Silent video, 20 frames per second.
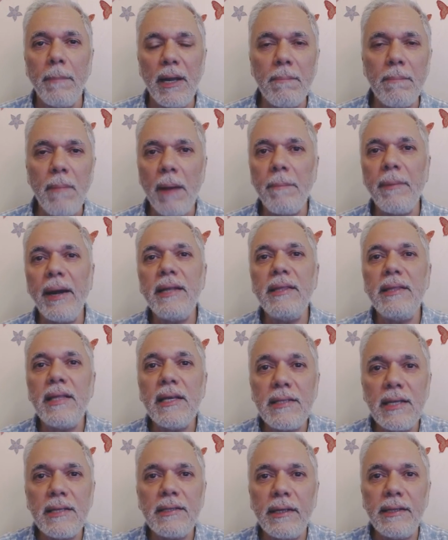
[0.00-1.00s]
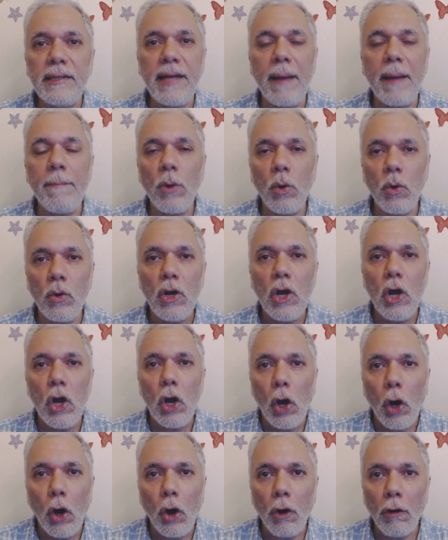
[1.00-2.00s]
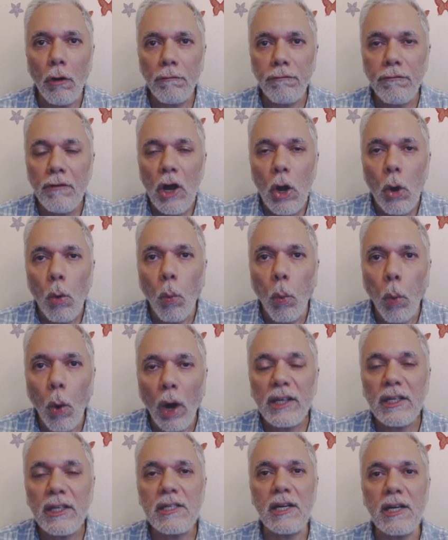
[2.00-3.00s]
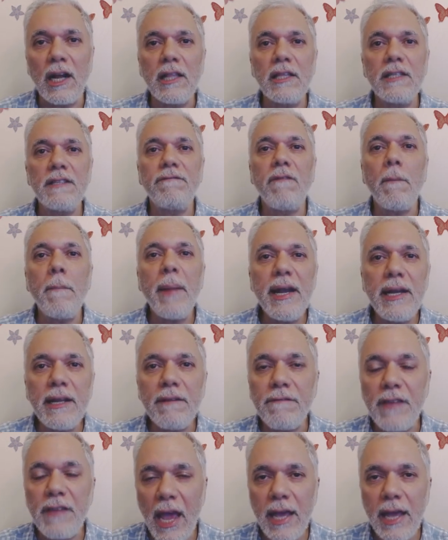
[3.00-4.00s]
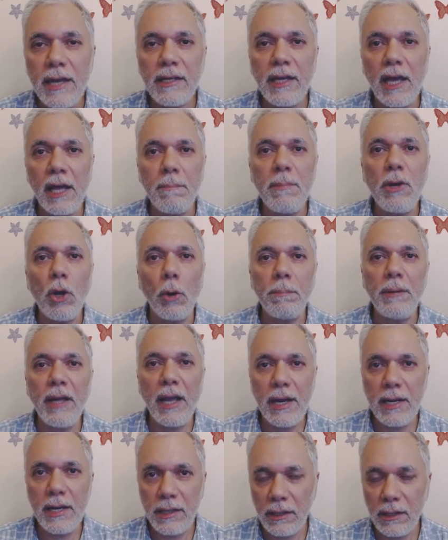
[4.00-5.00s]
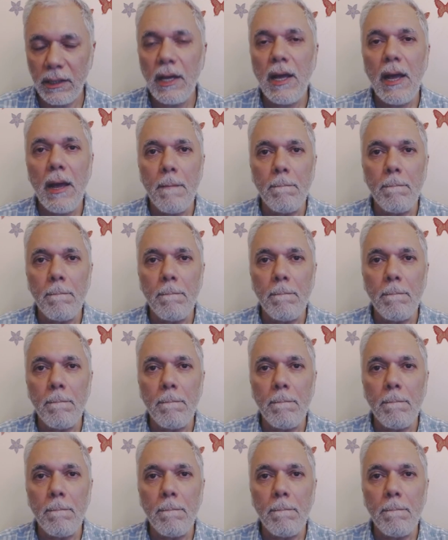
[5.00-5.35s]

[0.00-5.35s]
but in my mind, this is a demo of what a transformative gain can be obtained